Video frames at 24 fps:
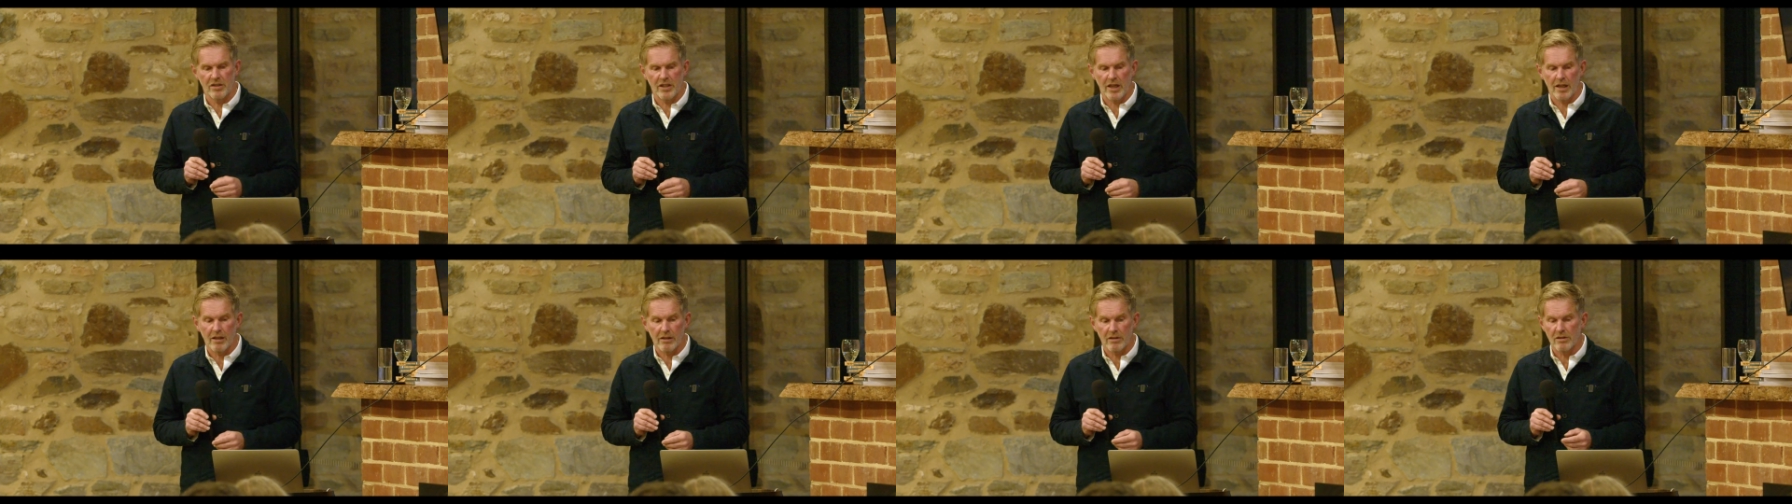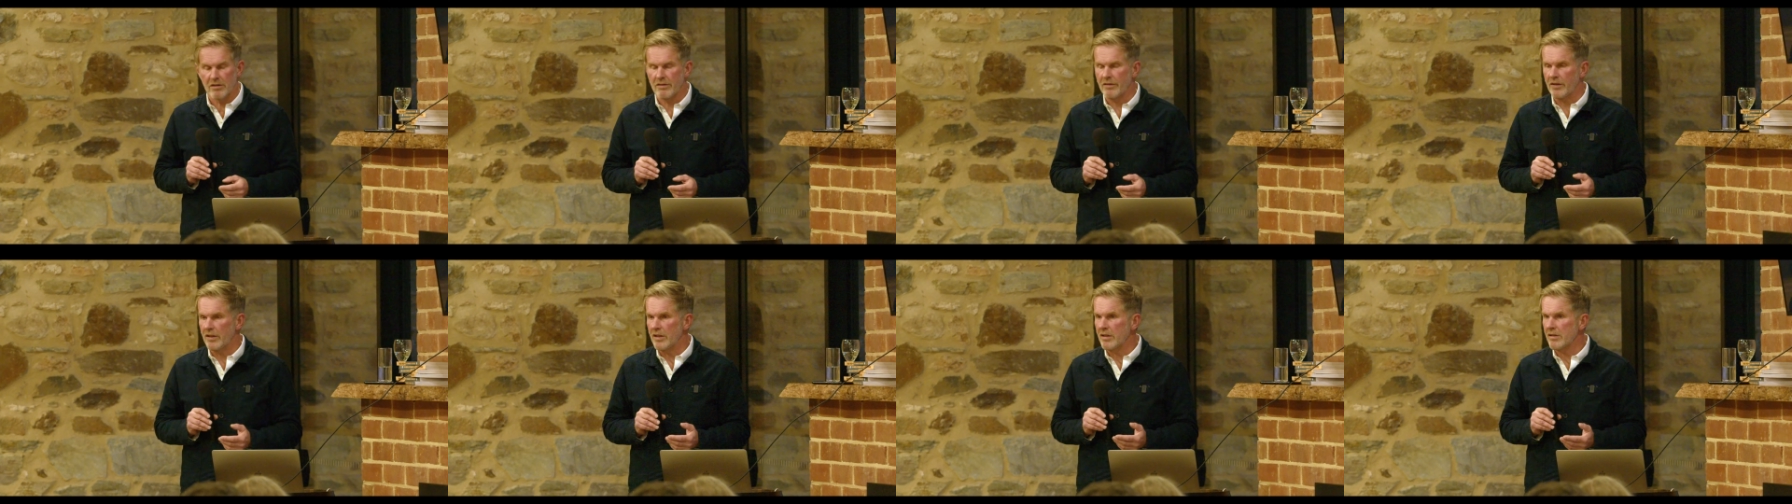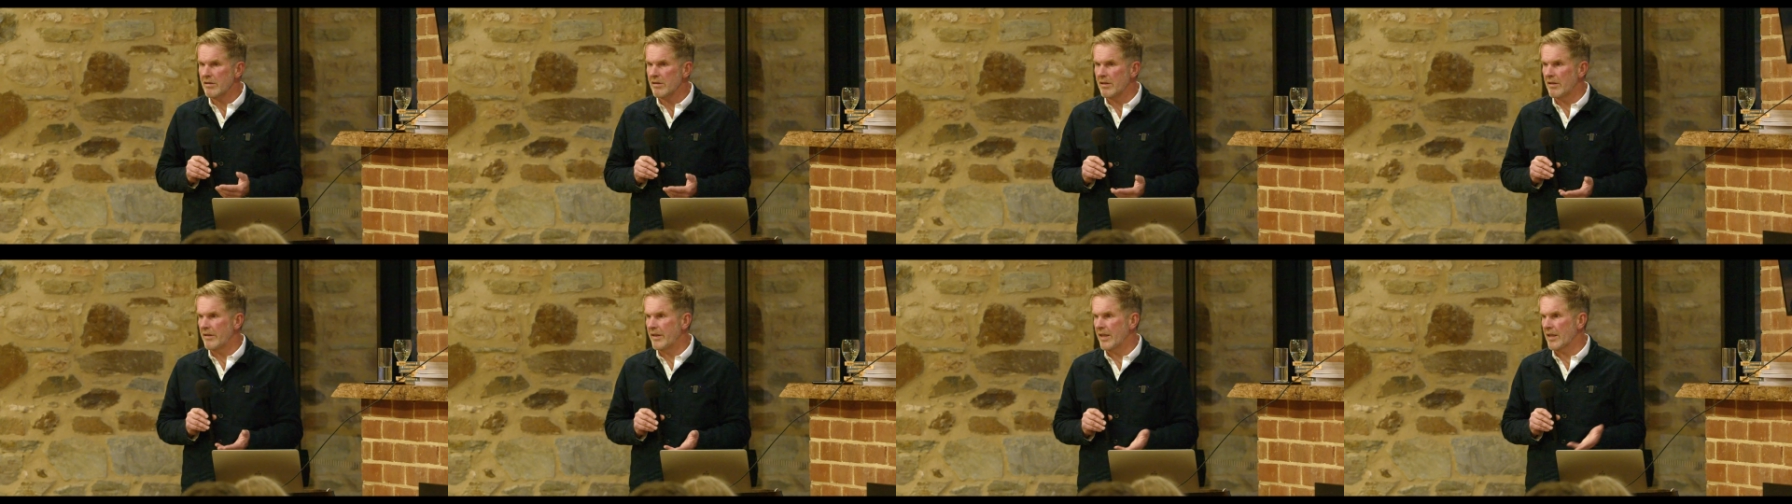challenge
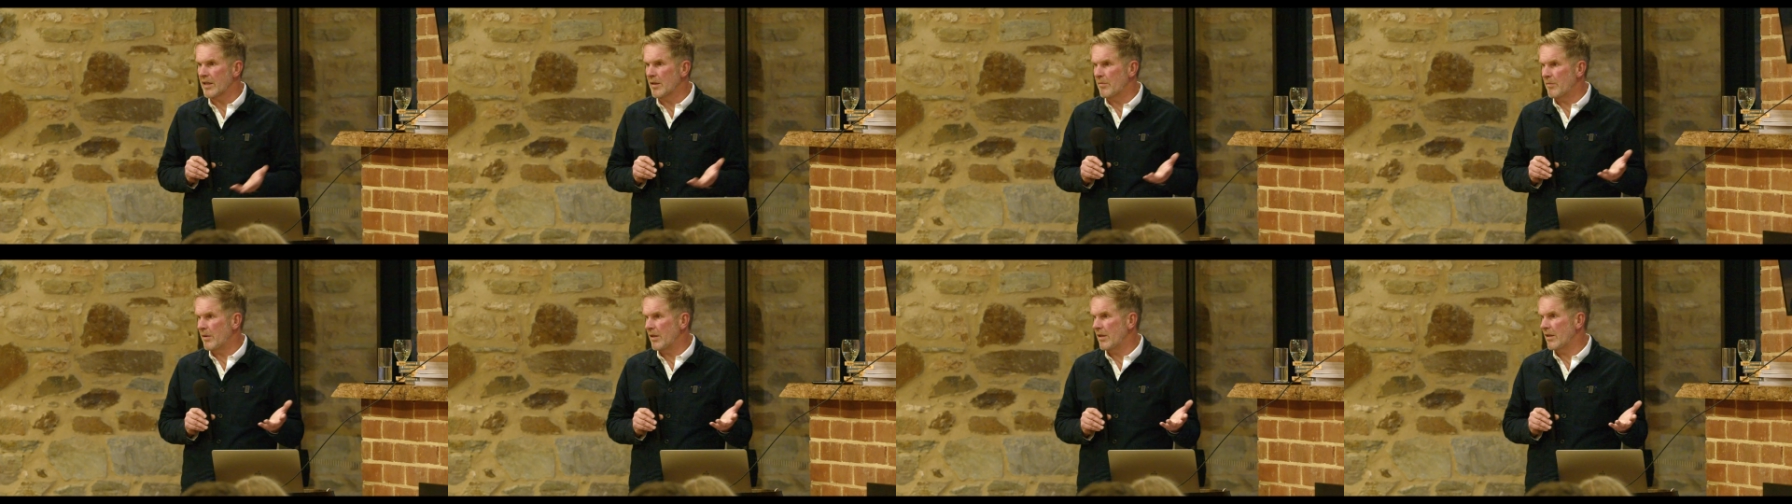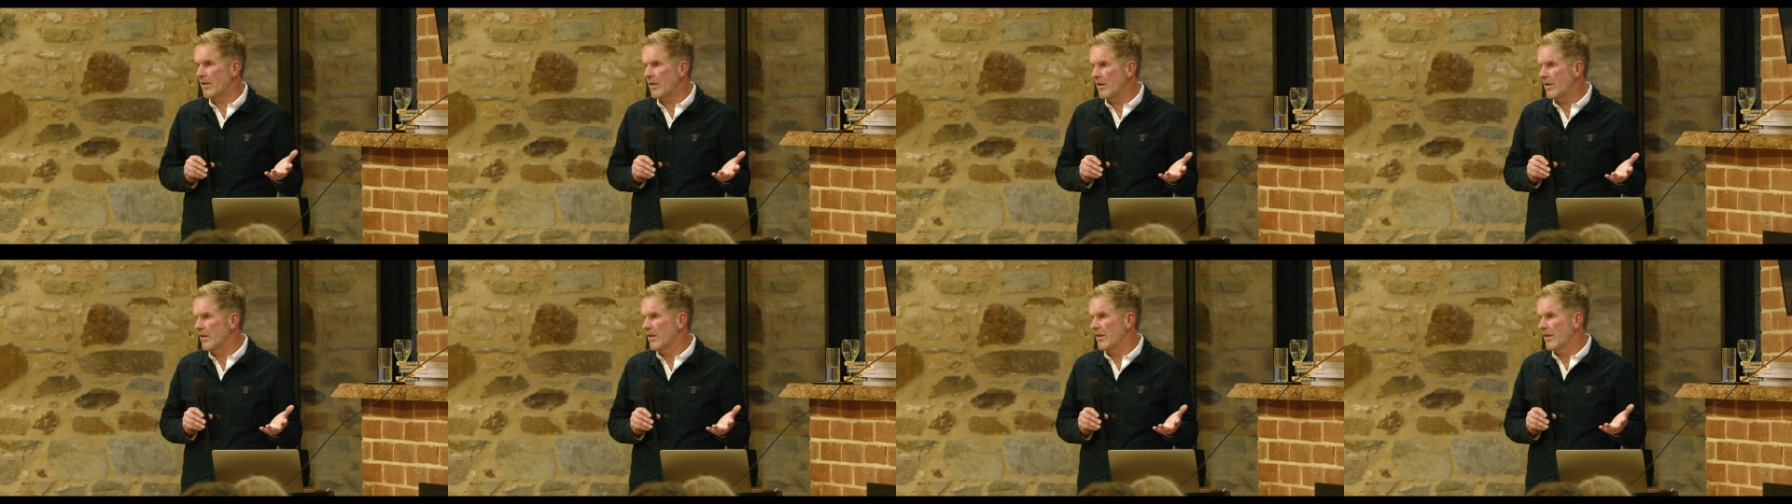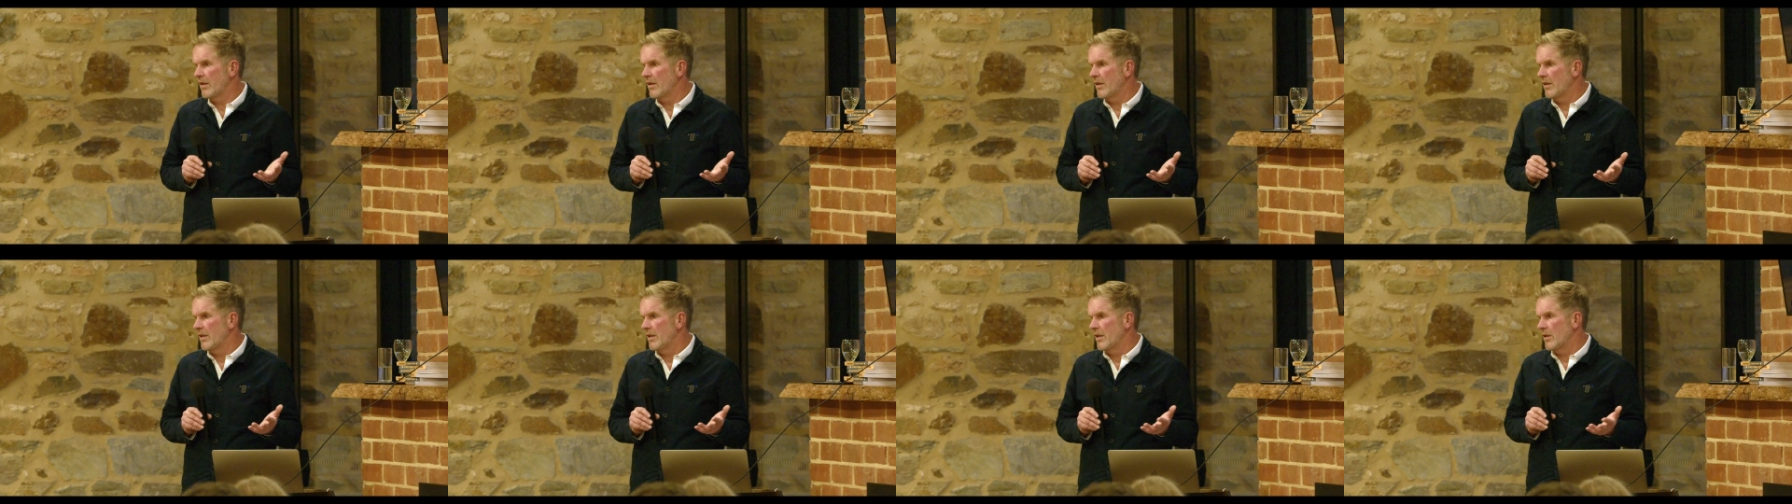first, and that can be
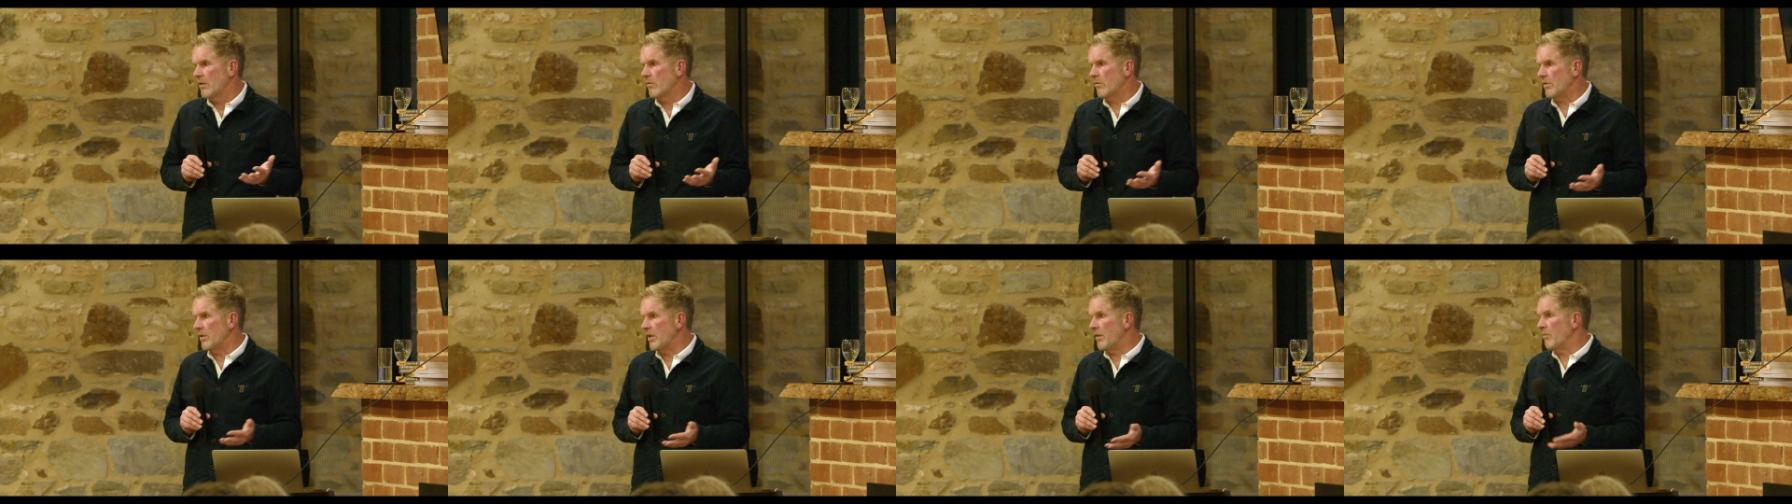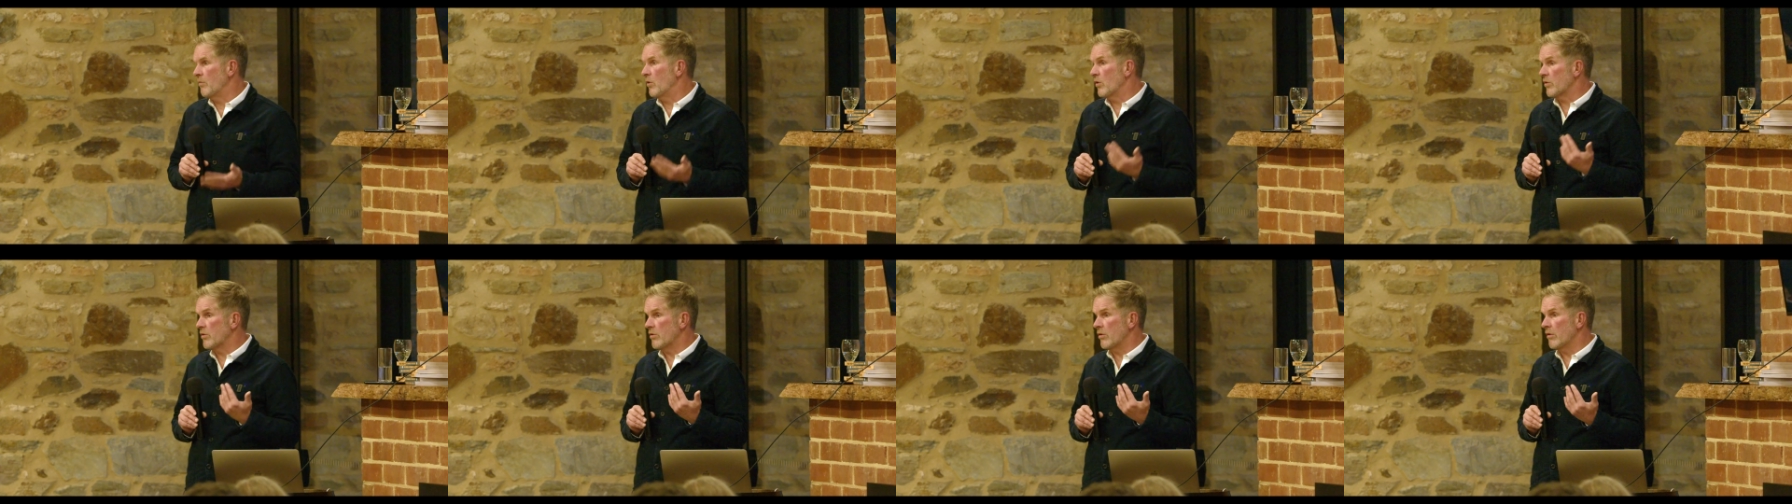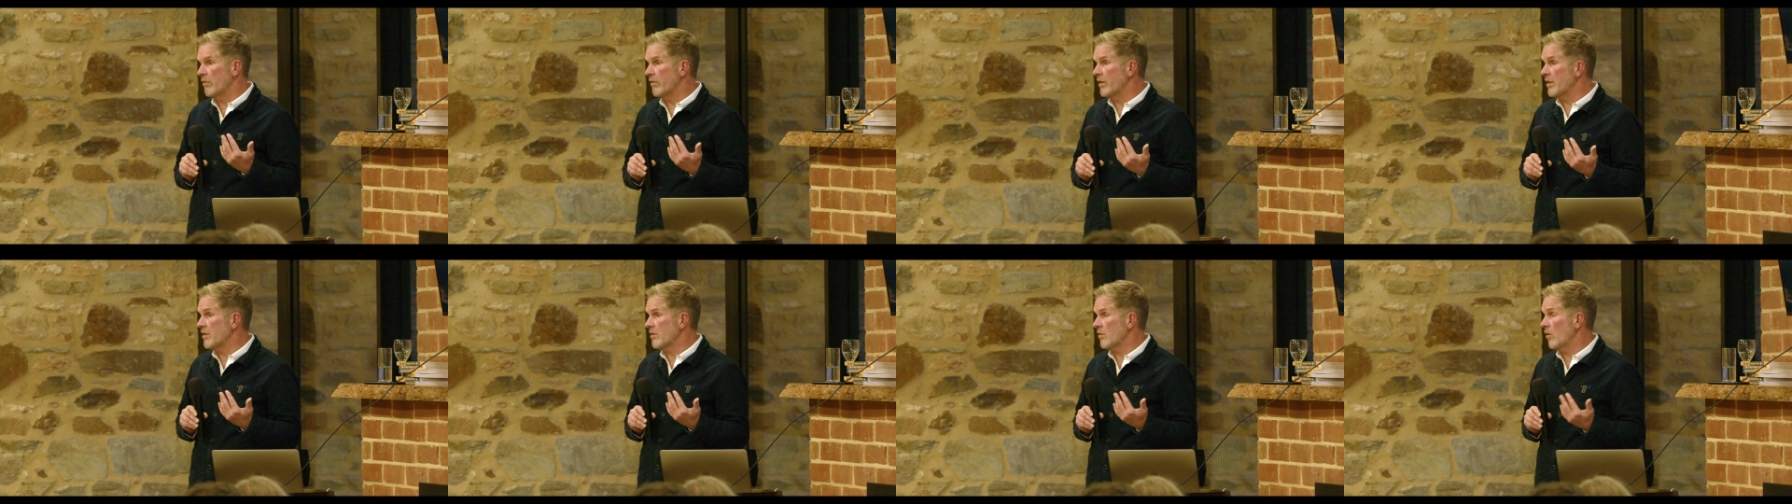we need more
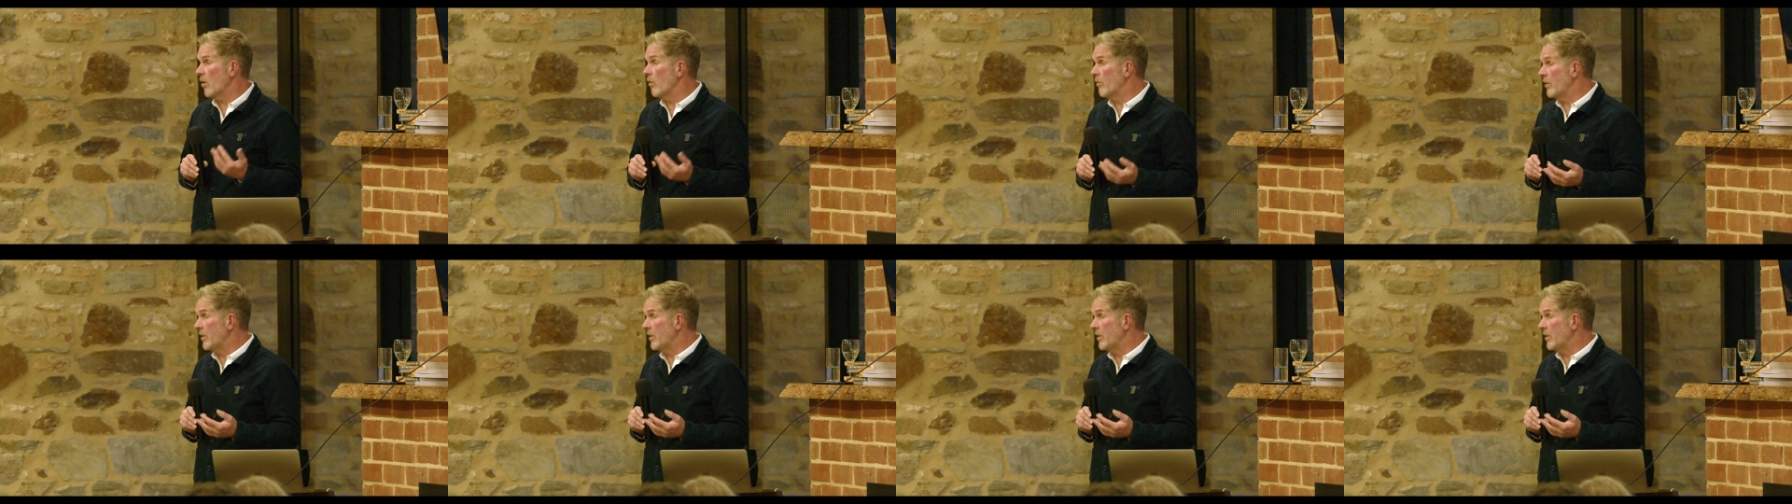tourists,